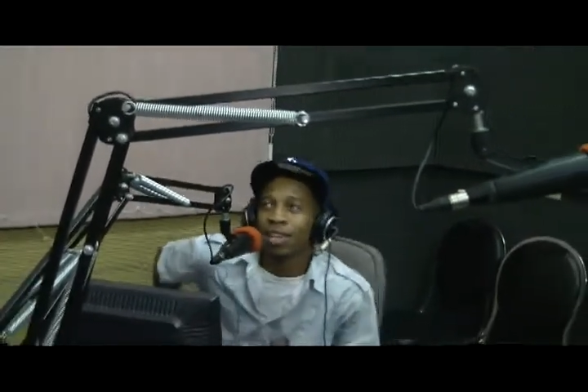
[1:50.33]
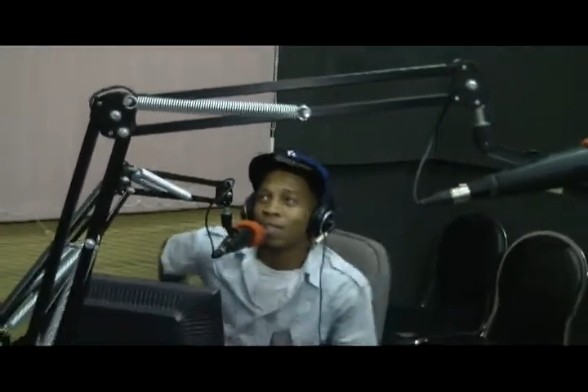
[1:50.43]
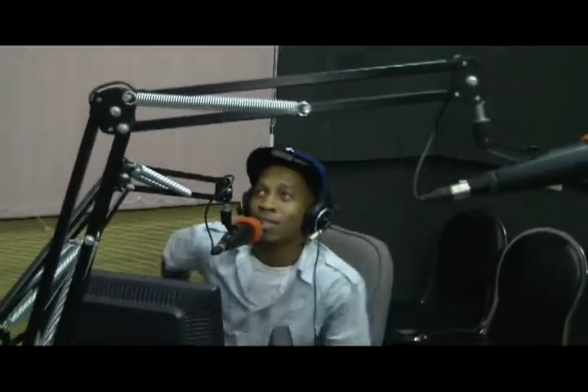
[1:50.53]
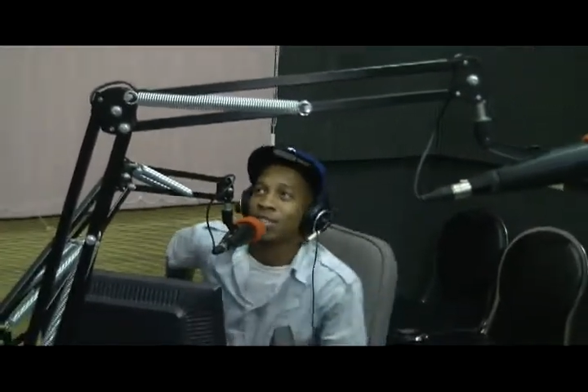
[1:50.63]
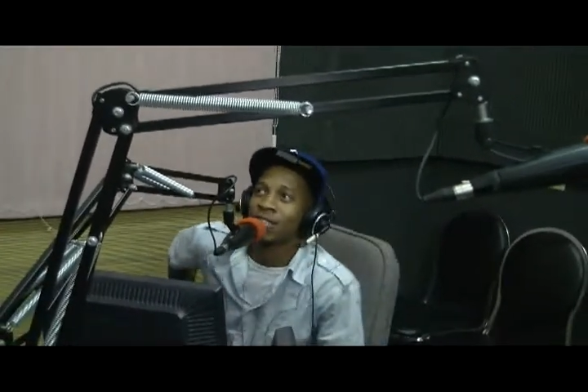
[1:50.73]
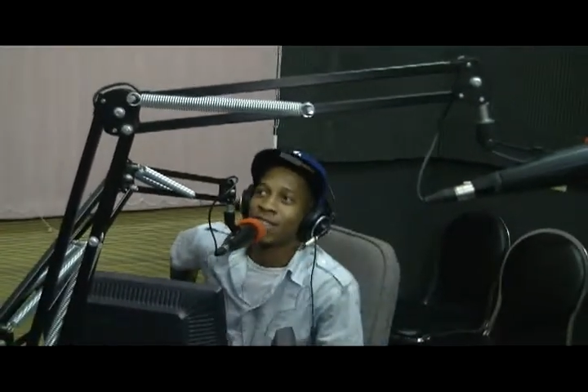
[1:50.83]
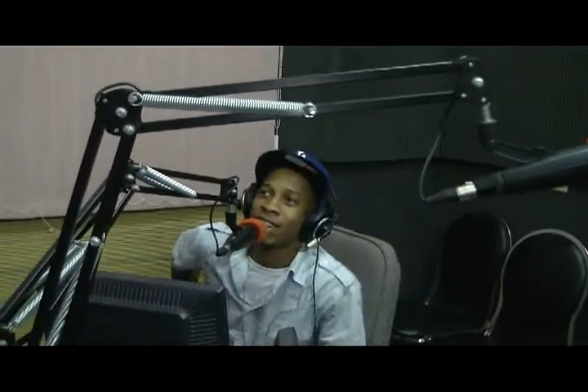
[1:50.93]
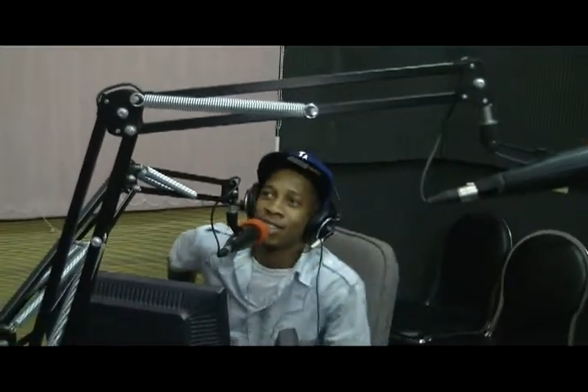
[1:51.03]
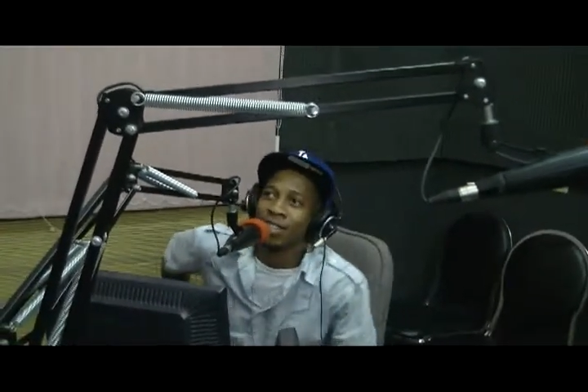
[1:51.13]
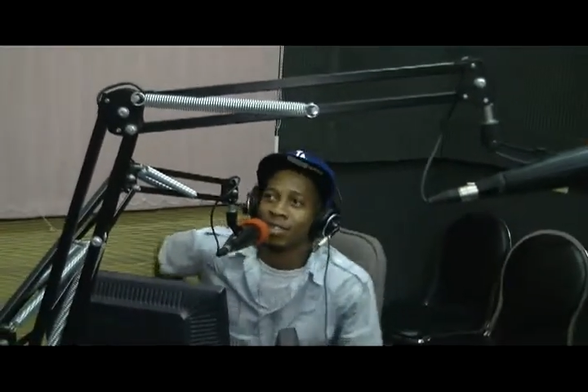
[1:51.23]
It was
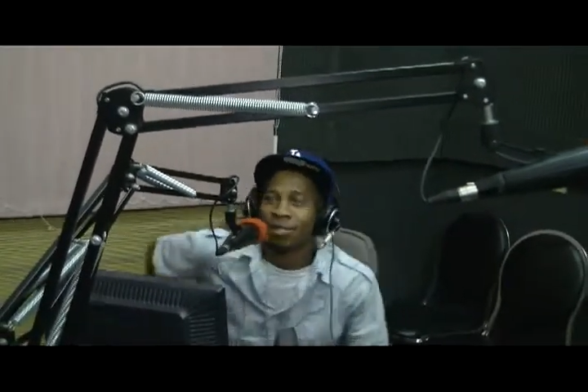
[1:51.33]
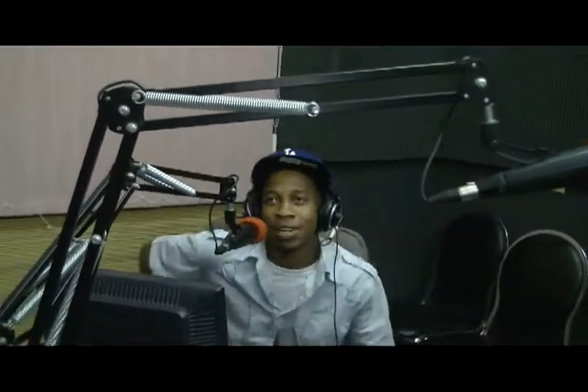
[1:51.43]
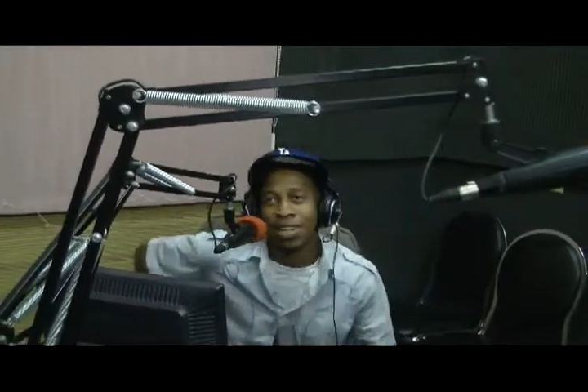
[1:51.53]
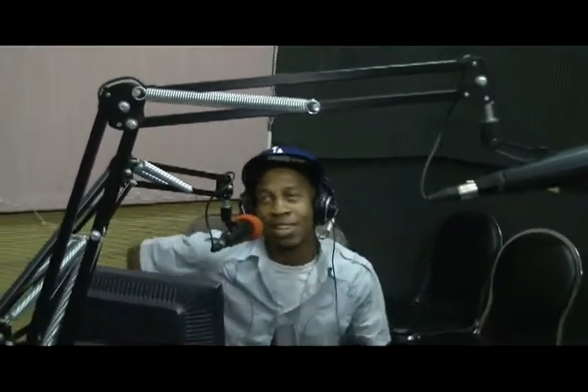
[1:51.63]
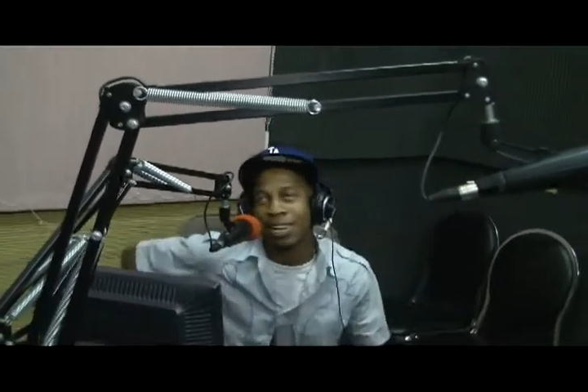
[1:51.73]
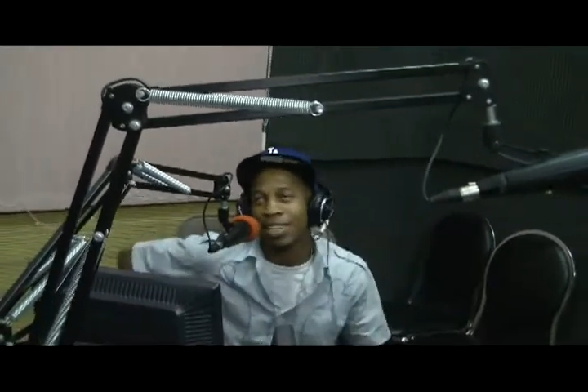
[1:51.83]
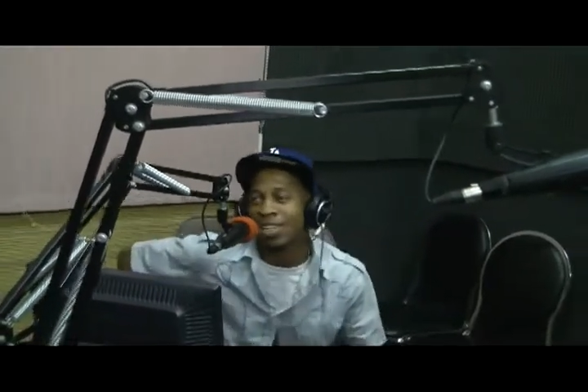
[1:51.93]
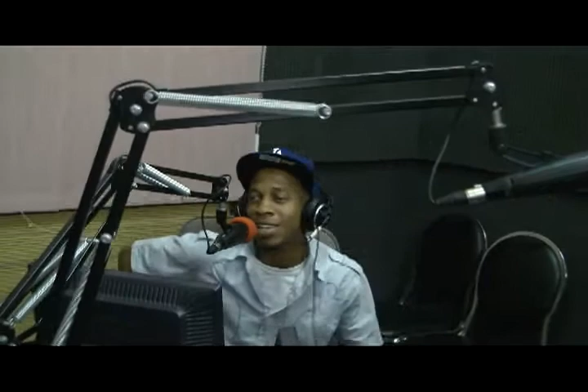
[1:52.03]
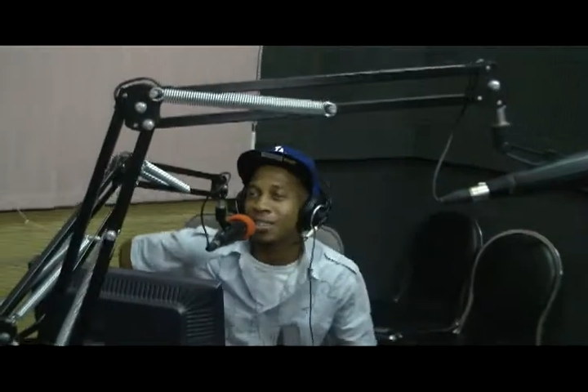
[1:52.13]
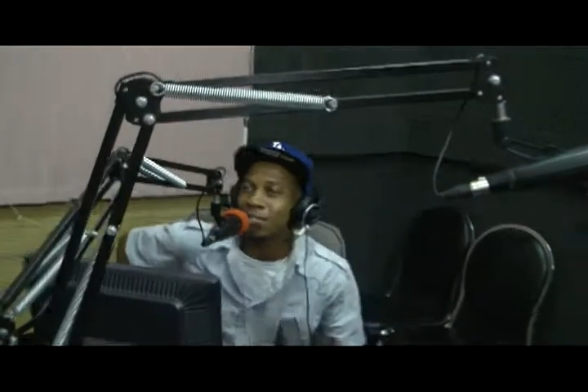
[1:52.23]
crazy. We went
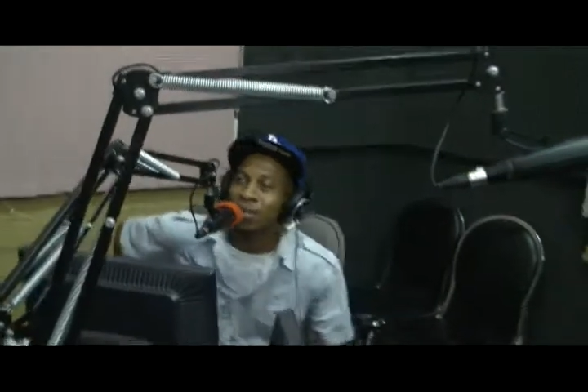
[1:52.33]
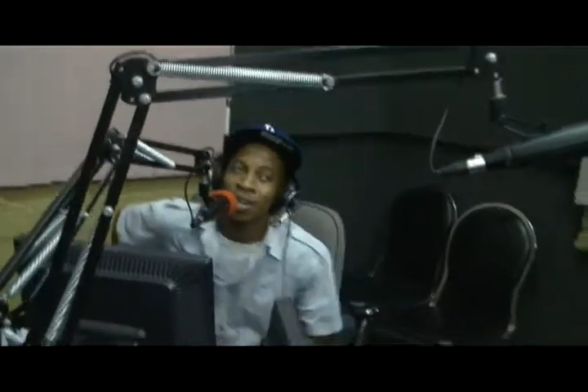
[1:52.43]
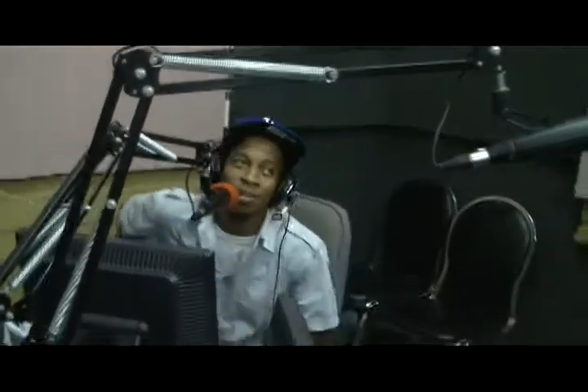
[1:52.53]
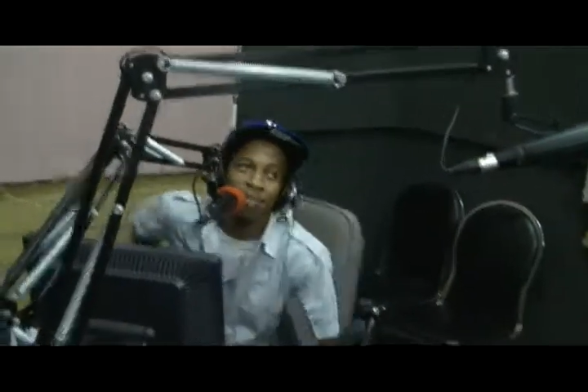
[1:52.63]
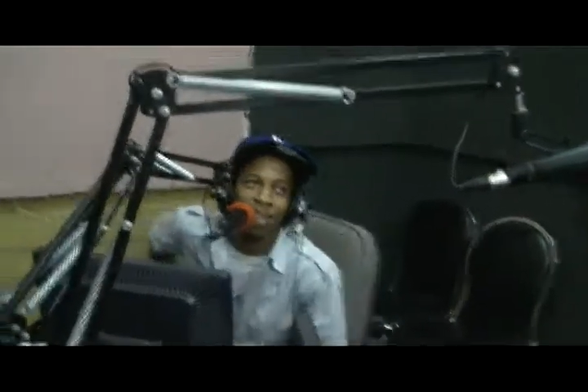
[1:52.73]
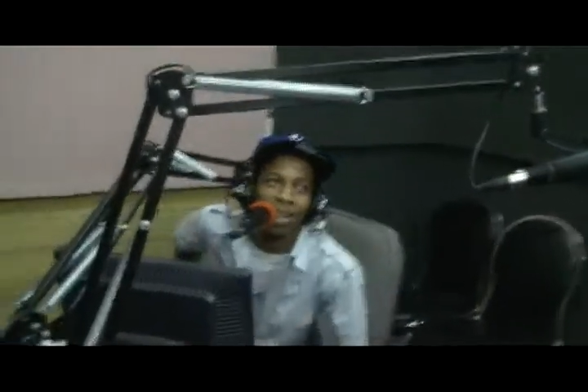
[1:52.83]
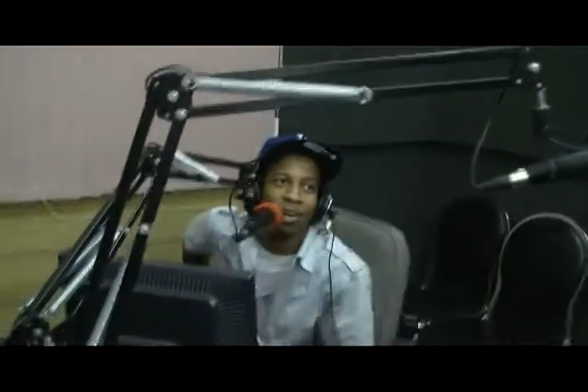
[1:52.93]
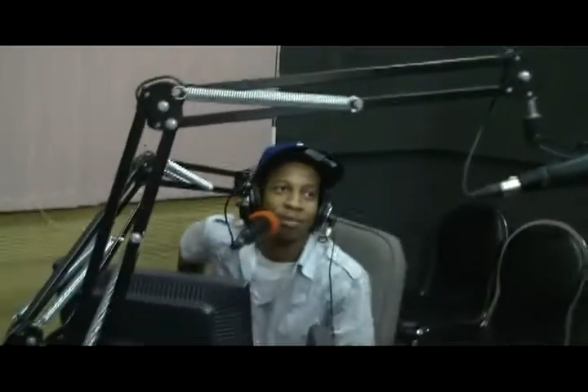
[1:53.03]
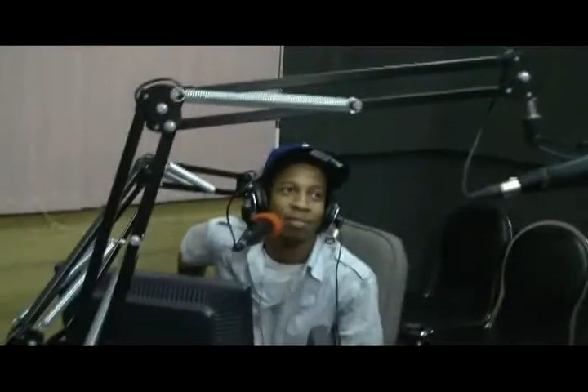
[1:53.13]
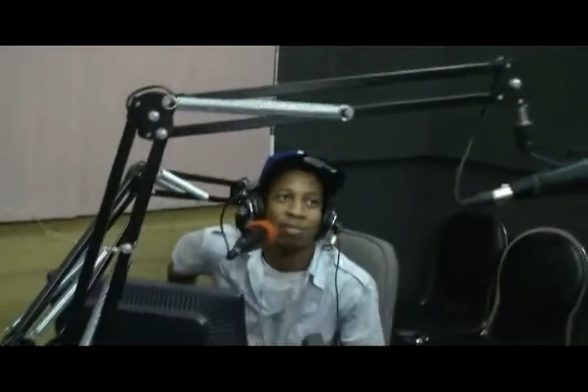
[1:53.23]
London, Birmingham.